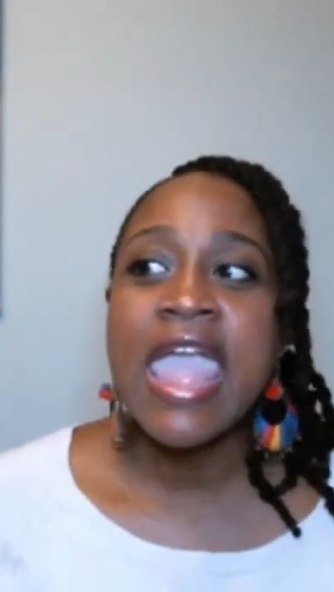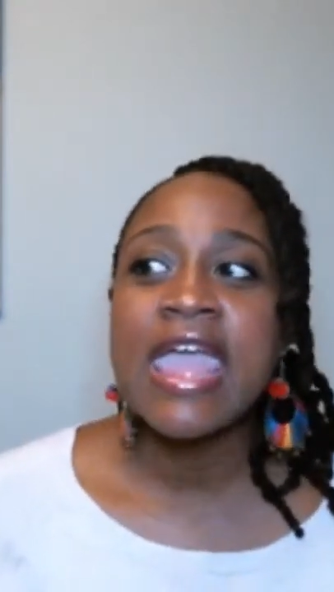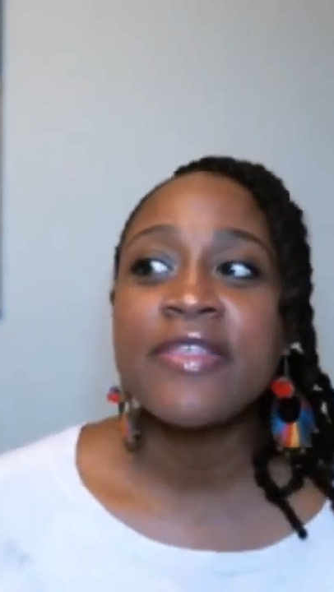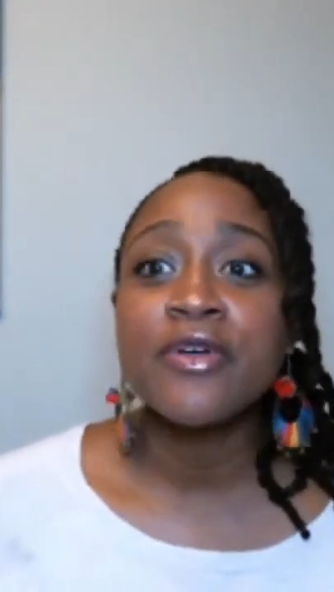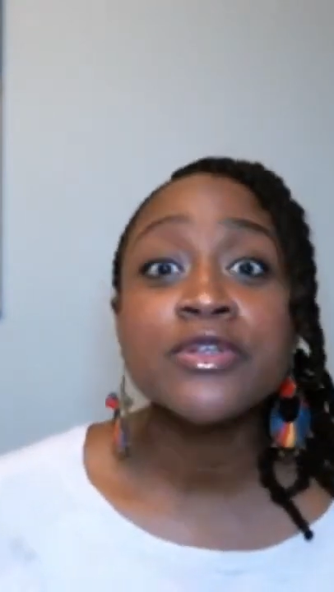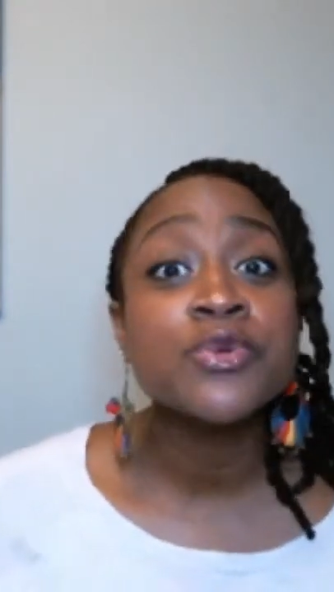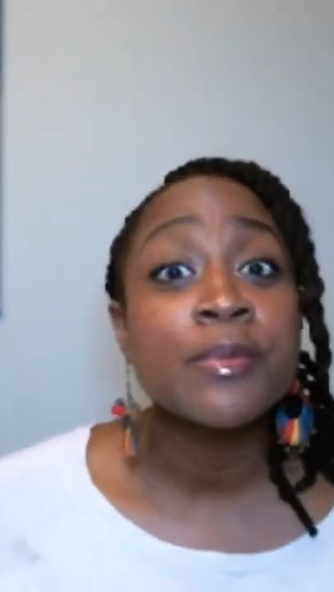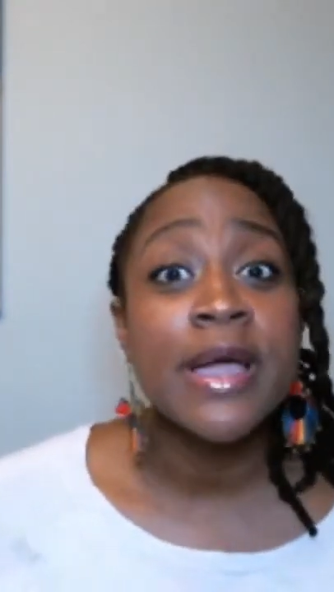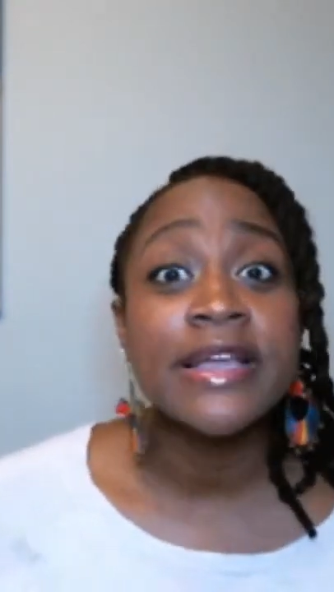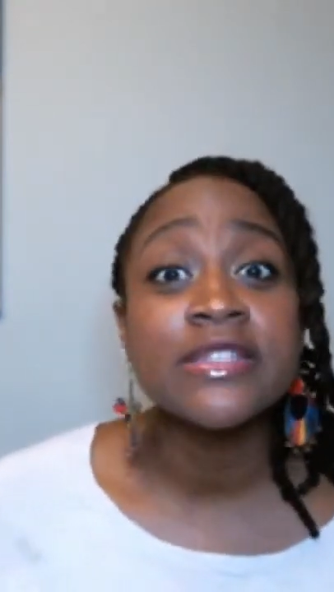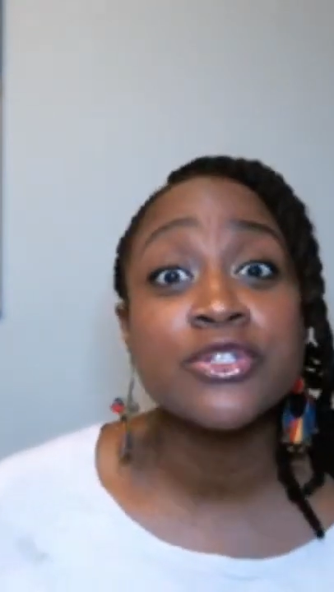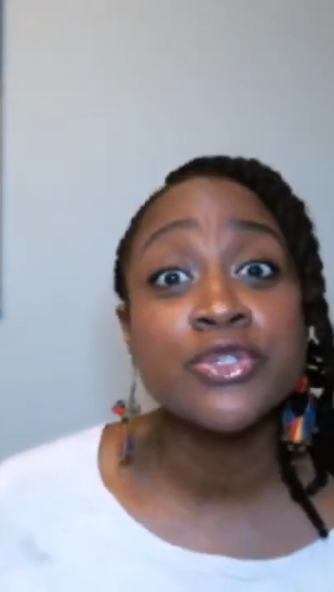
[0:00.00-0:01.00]
And those were
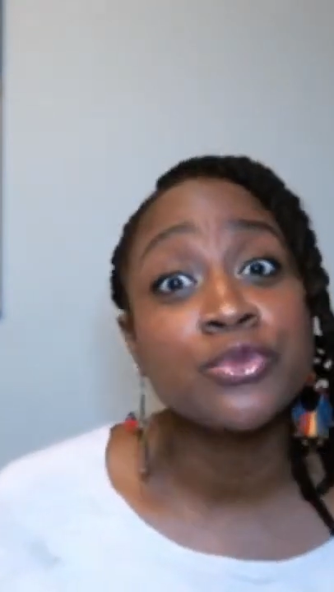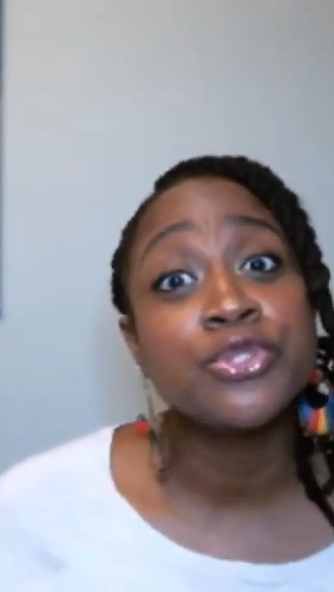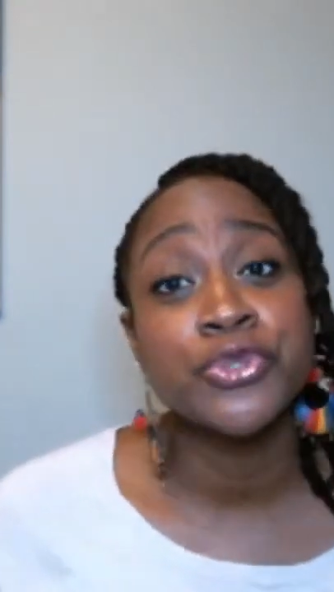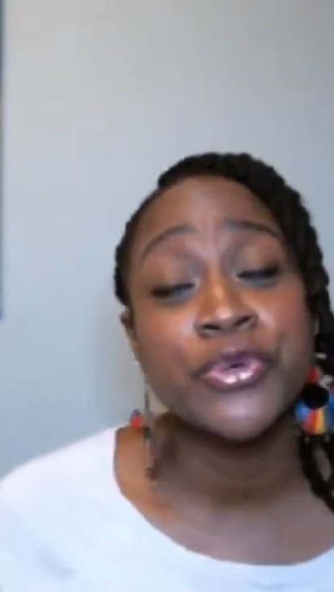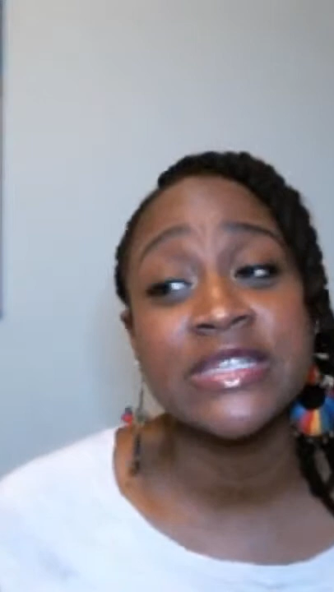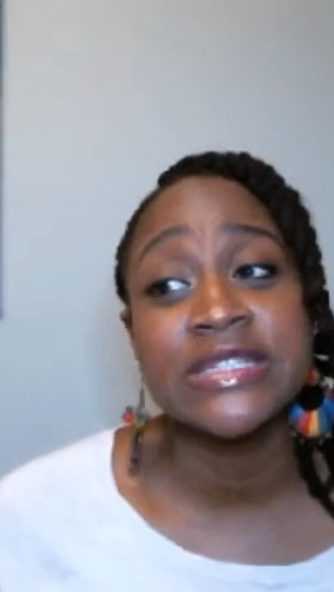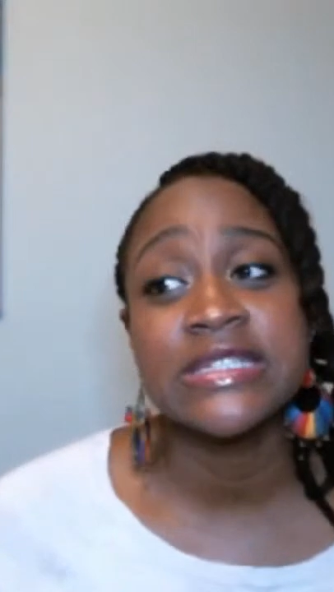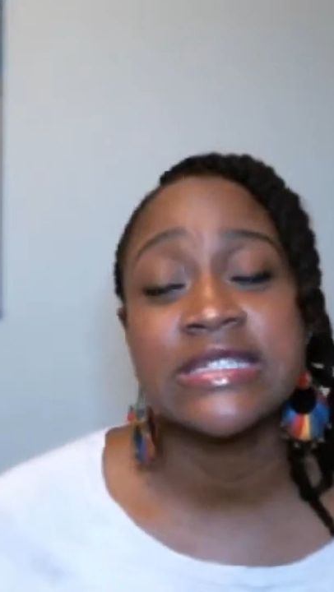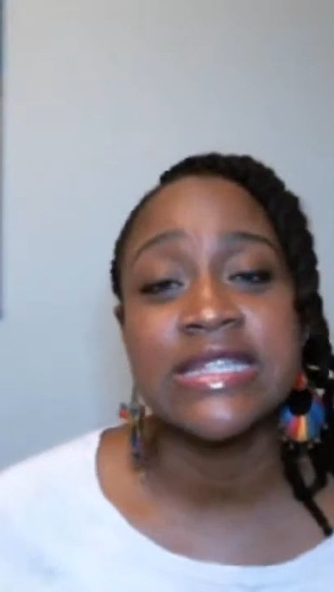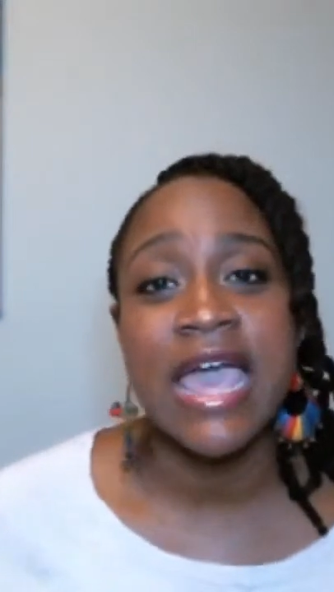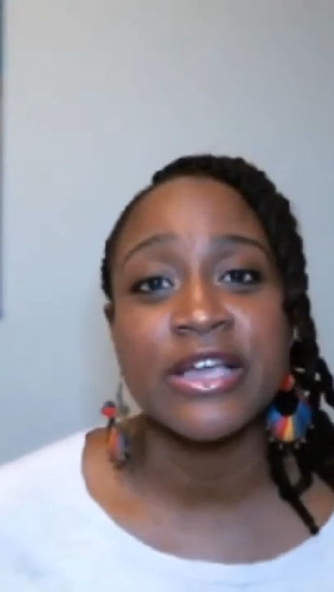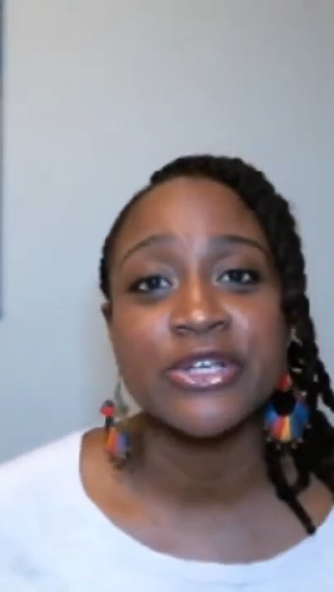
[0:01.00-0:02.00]
my two
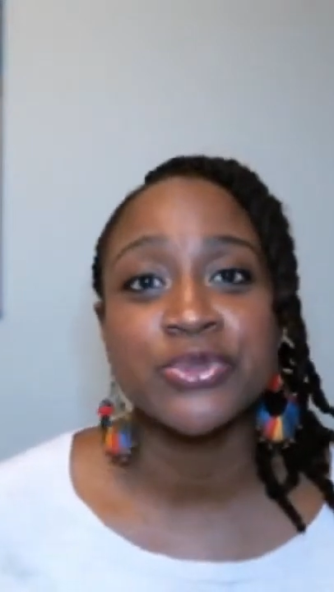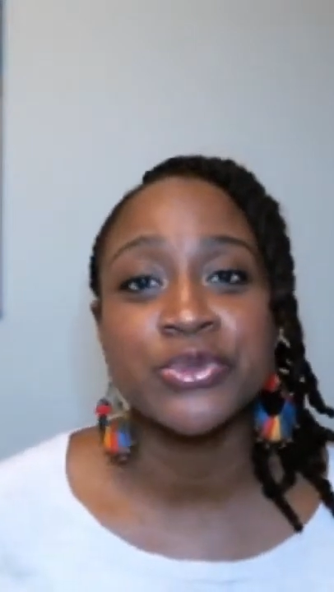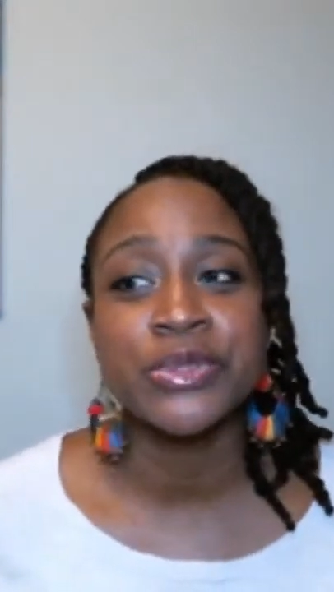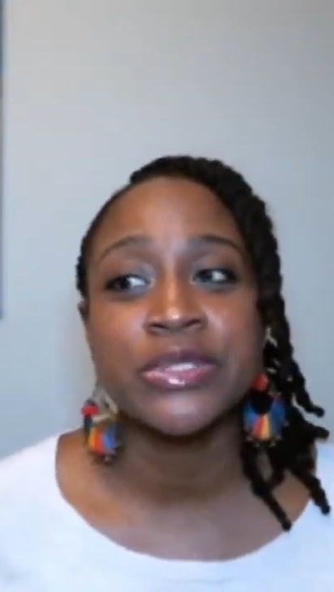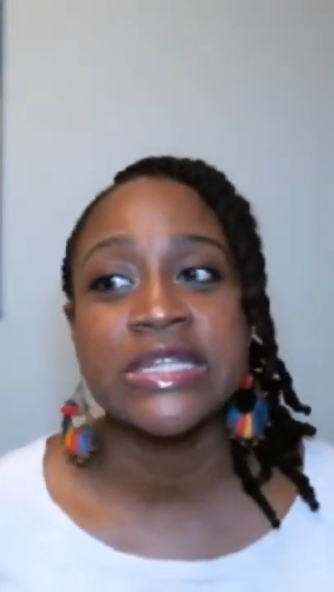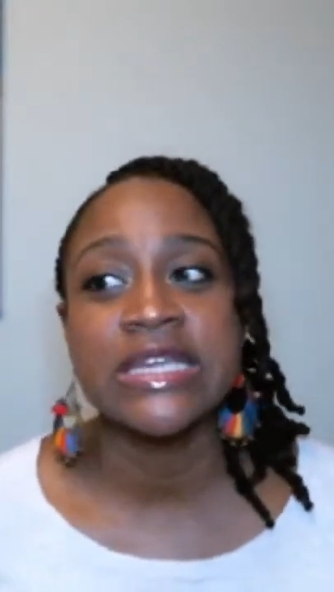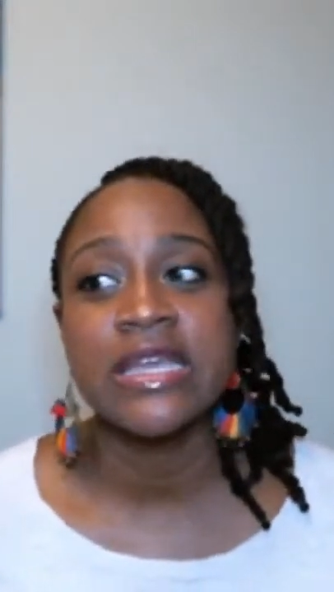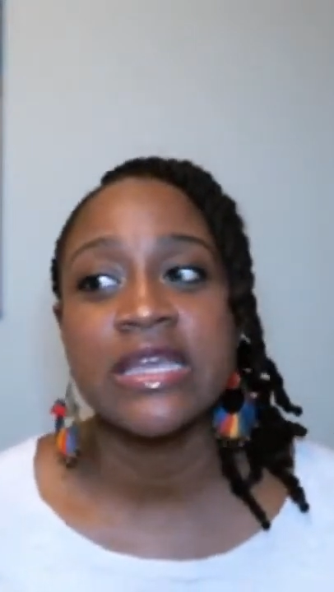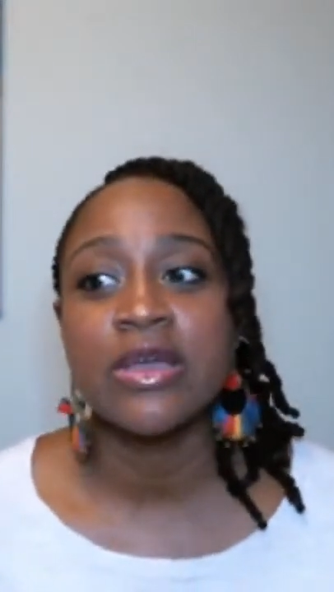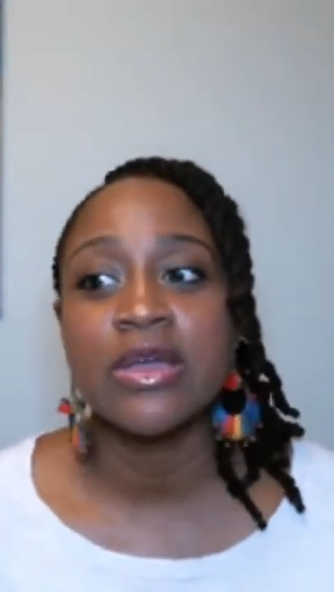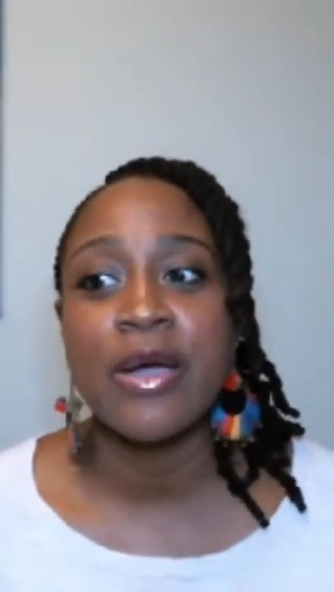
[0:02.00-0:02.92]
choices, actually.